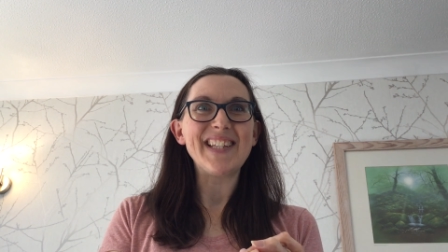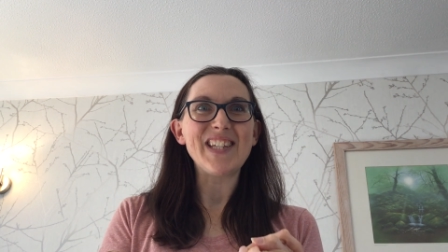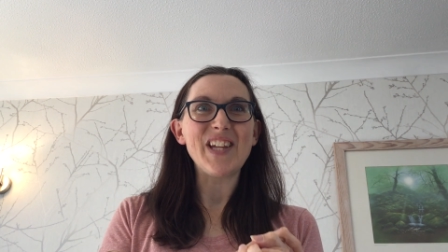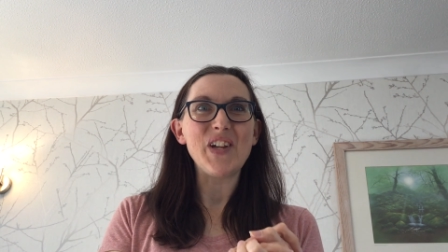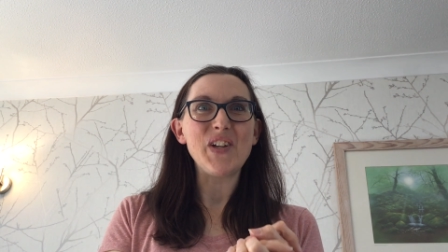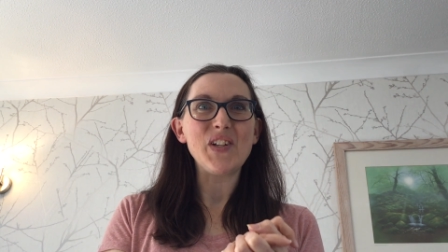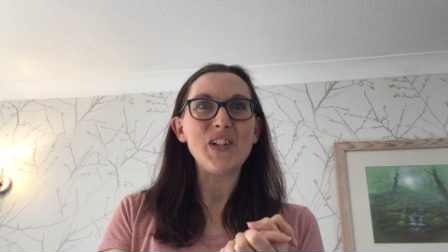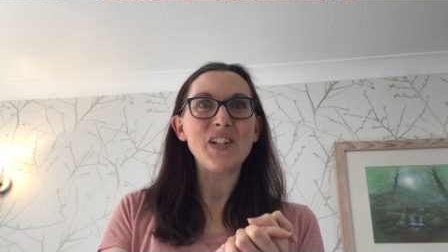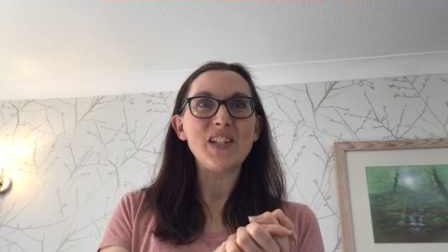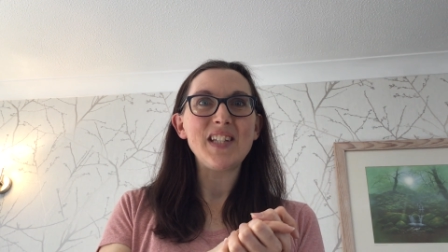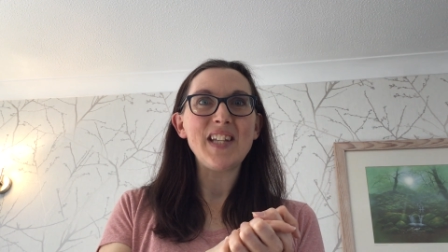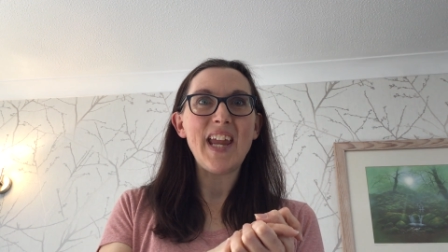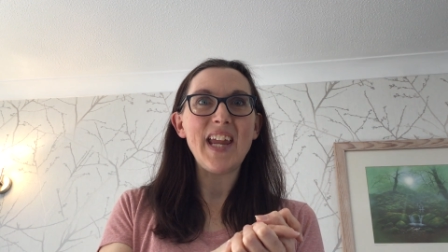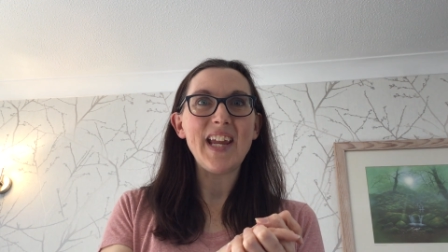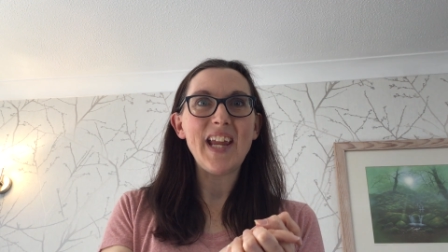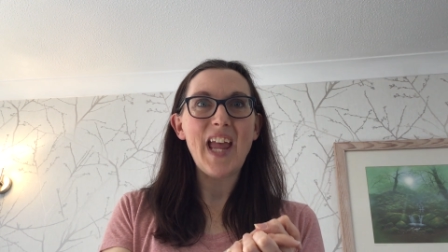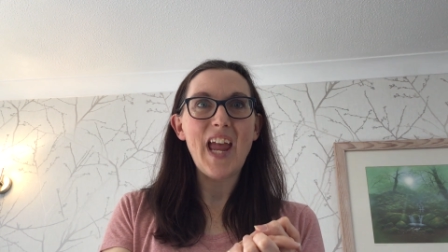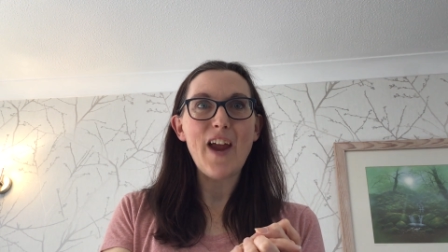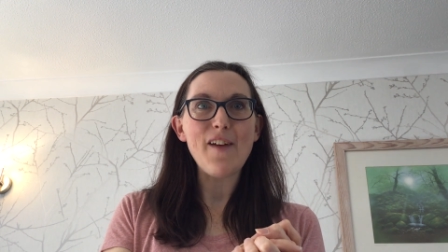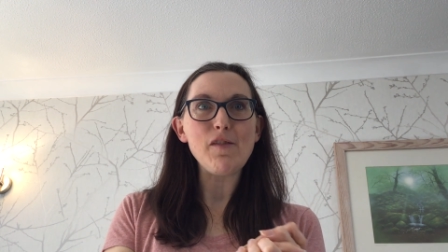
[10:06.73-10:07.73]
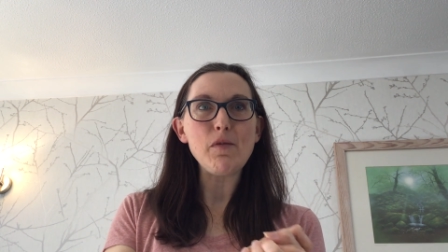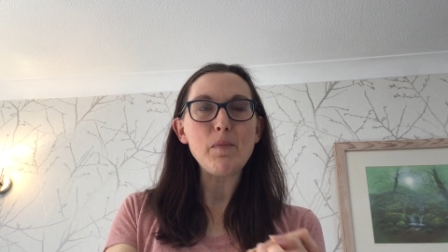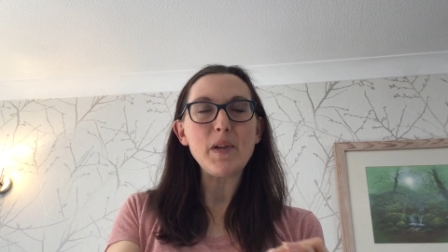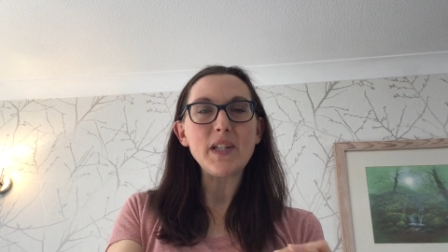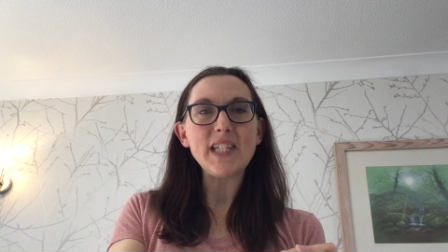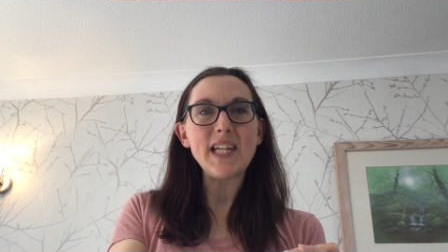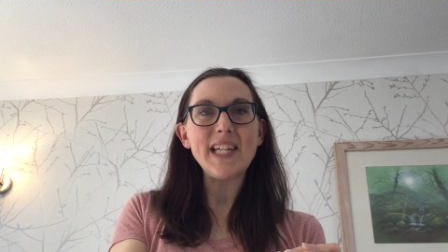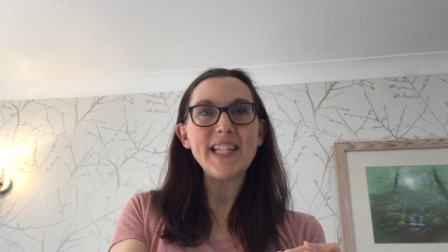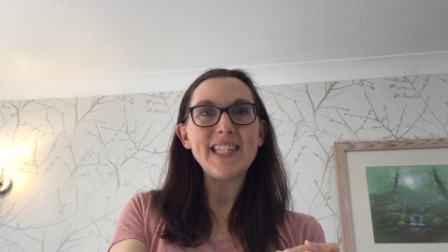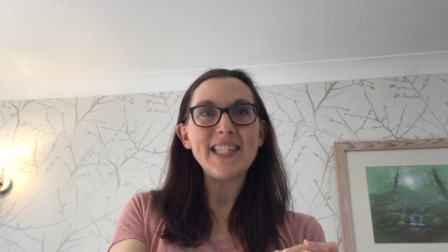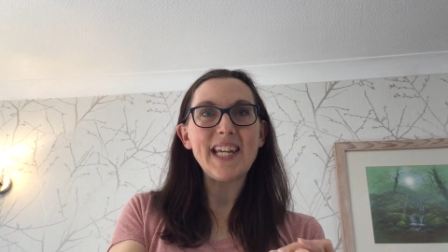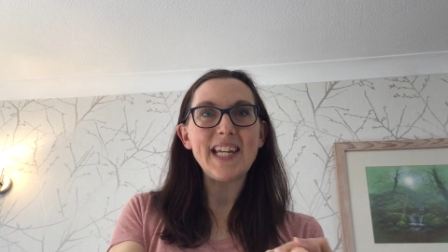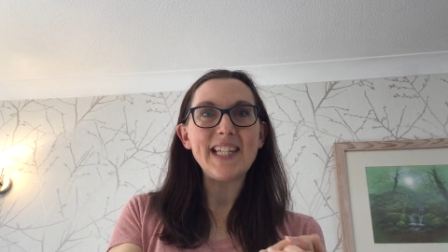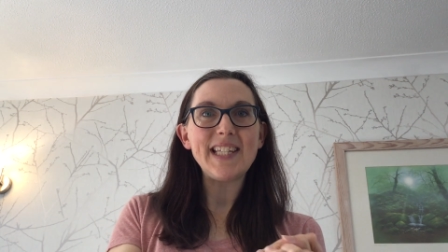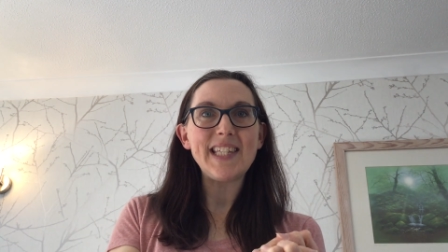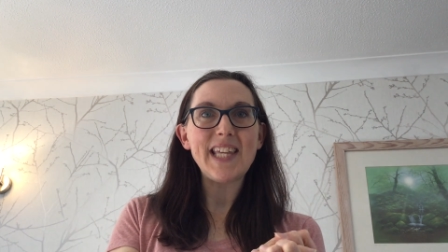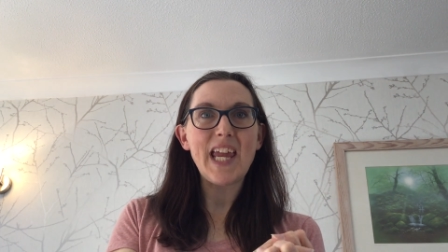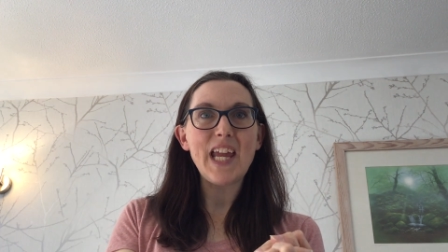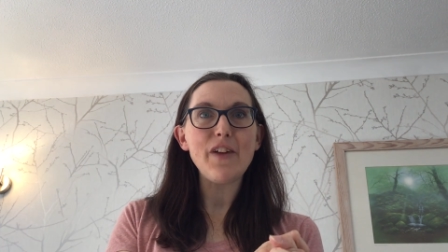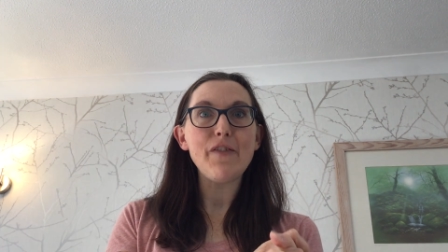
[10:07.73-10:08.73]
so take care everybody, stay
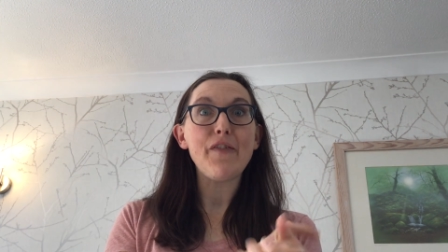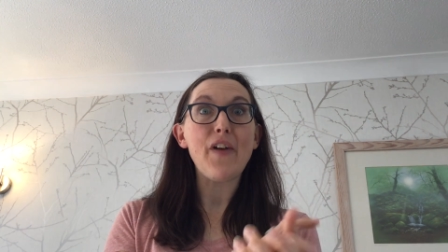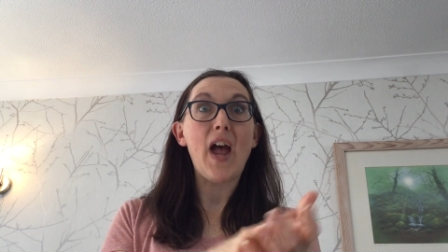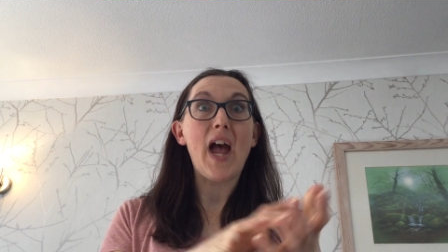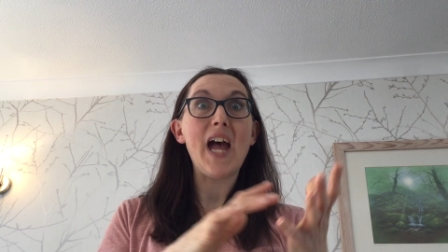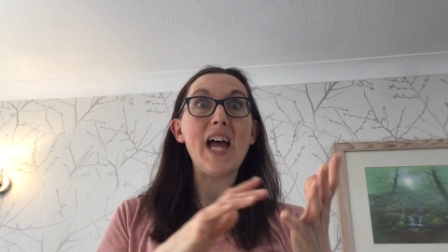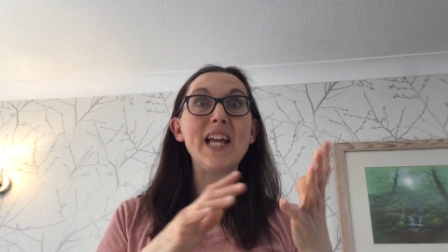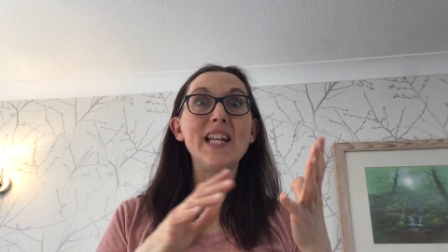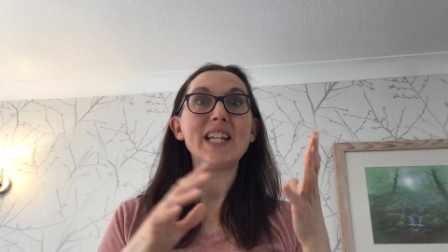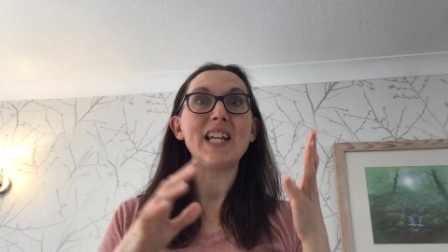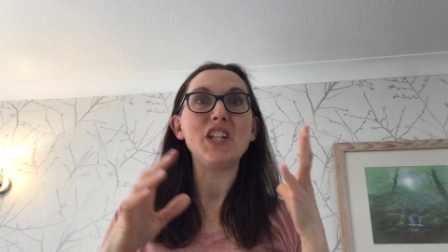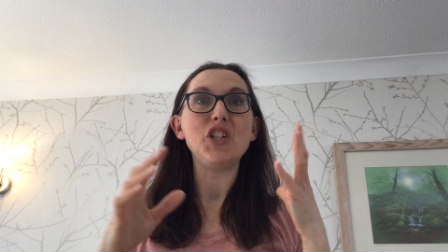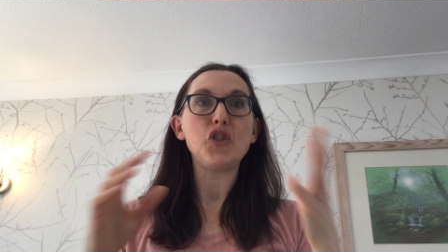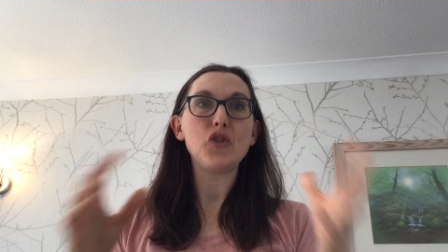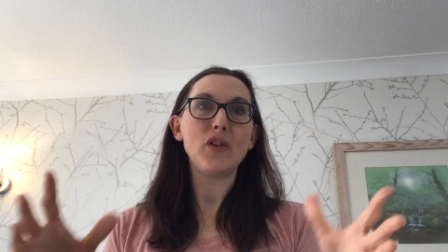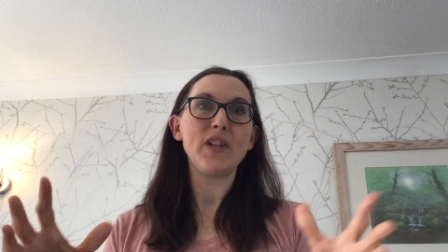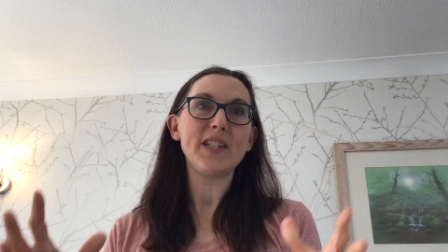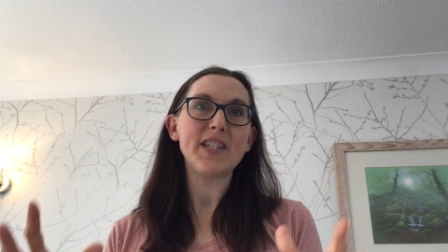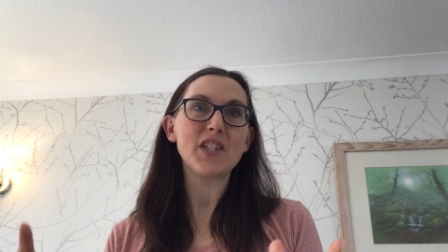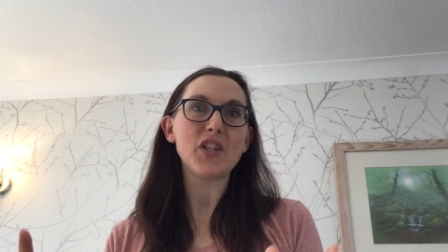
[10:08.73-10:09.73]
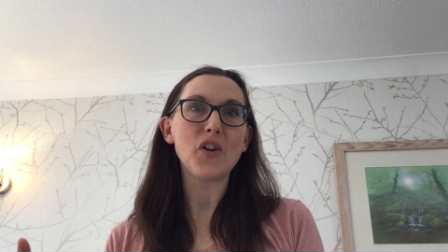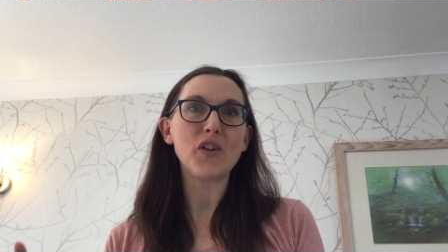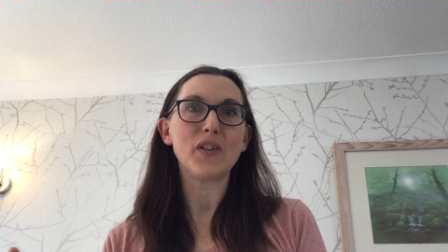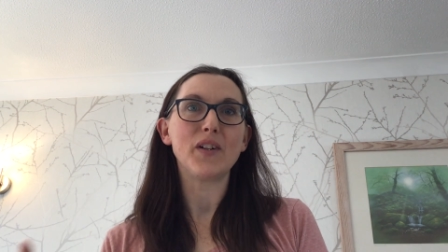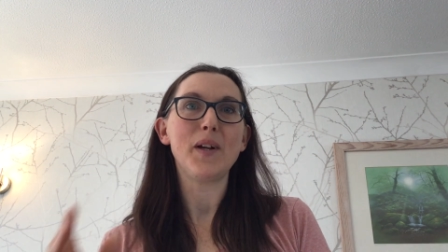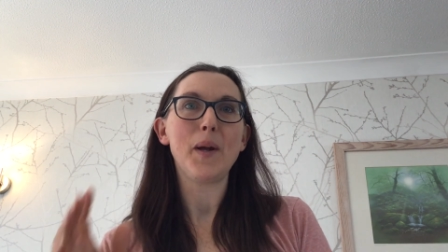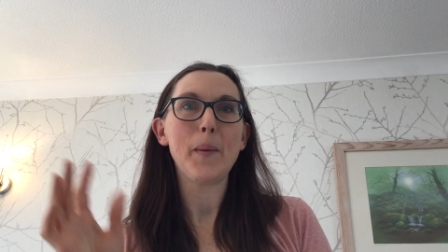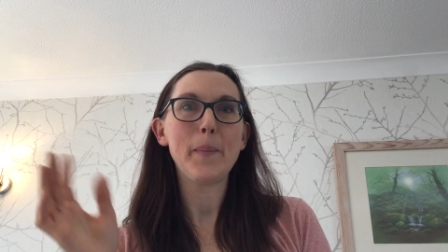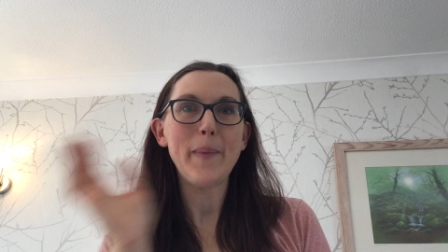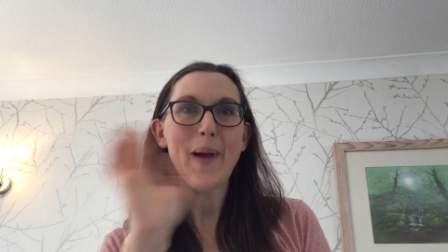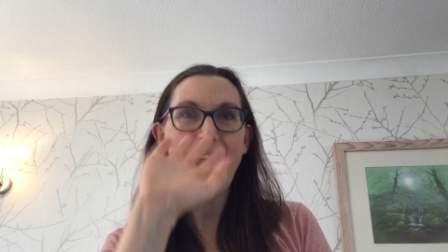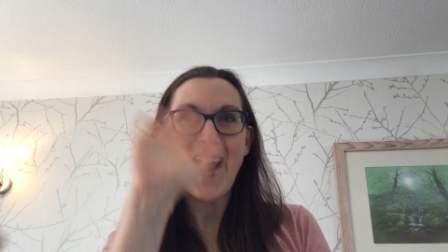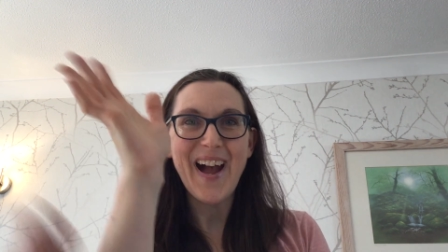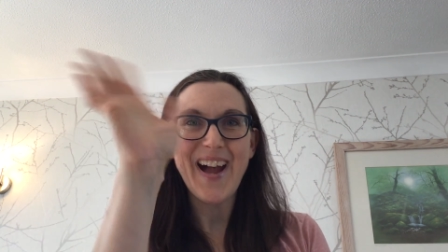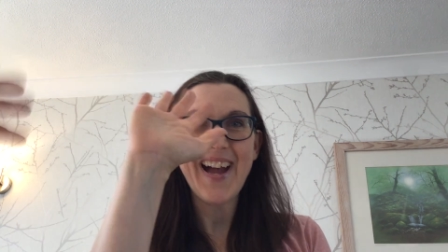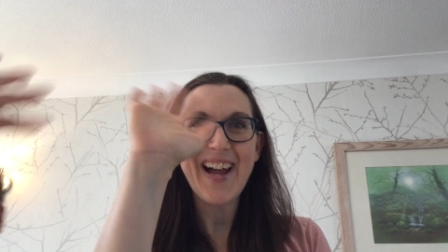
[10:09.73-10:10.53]
safe and enjoy the song. Bye!